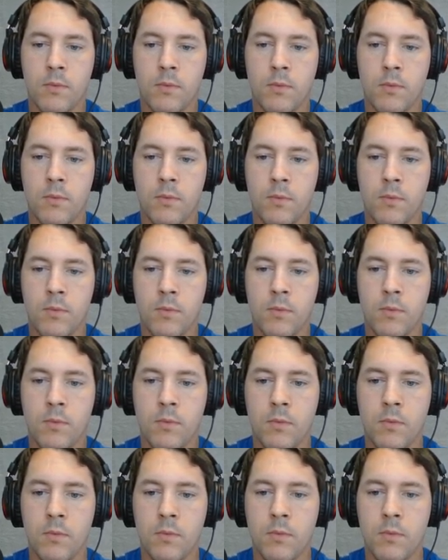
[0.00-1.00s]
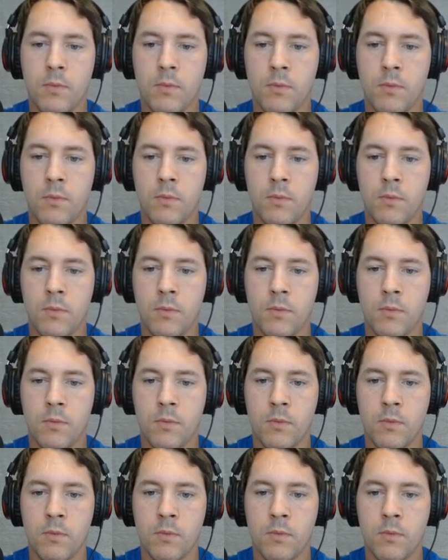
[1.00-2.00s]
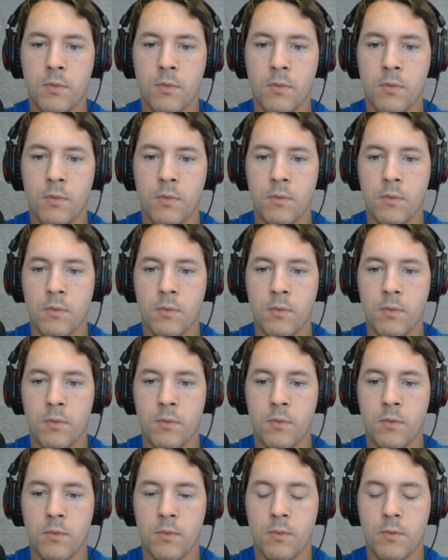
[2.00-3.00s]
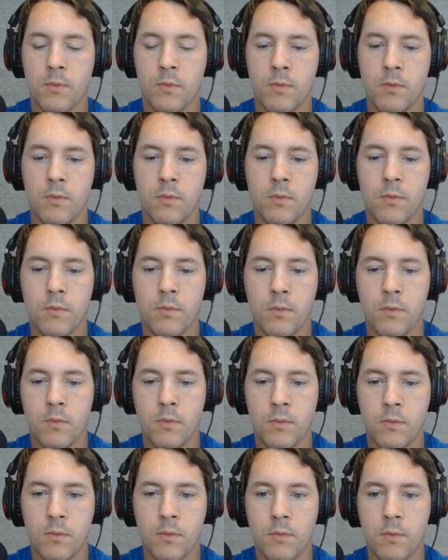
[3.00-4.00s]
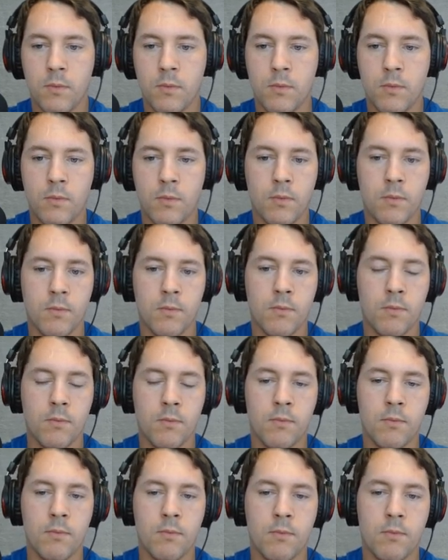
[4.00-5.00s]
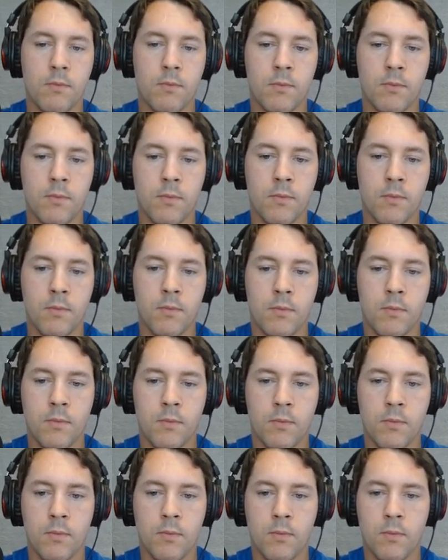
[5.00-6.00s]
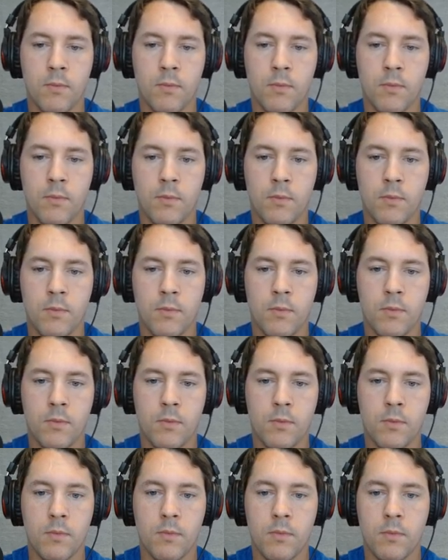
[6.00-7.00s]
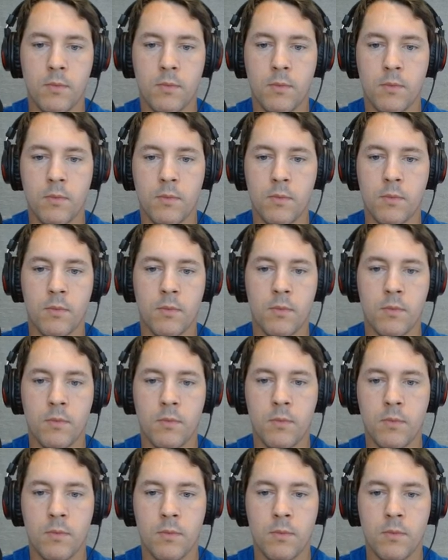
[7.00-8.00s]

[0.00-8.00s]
(not speaking)